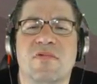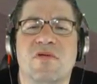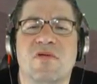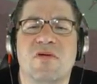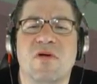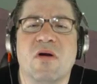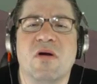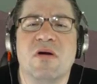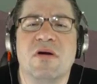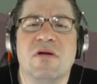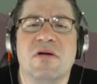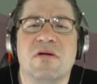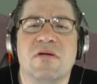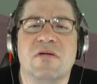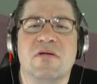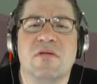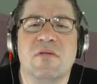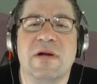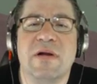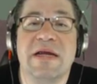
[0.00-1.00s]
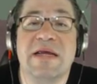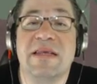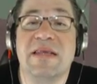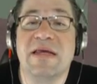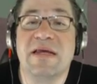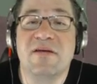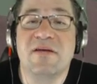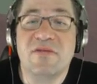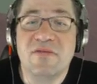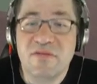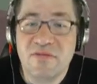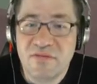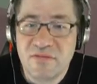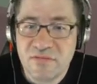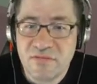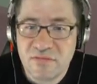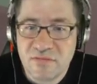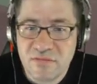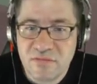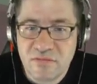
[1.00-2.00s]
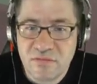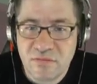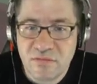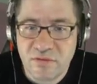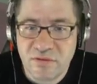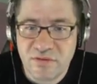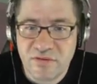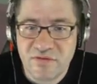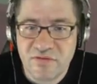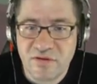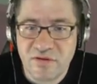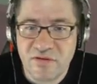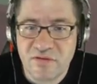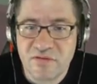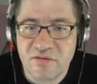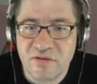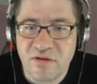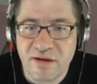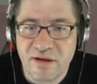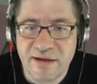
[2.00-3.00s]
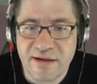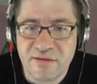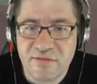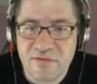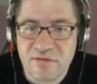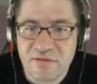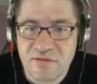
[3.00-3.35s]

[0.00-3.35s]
dark gray days where the sun's not out.